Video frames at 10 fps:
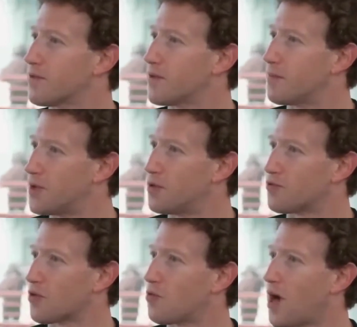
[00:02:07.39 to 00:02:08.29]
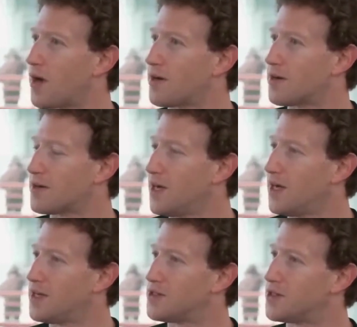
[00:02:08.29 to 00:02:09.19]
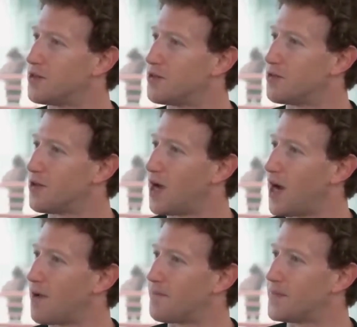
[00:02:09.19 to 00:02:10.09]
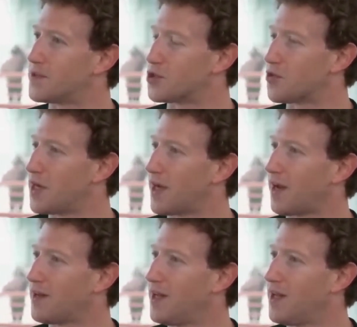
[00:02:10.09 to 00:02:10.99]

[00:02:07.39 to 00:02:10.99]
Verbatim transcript: compute required to um, to training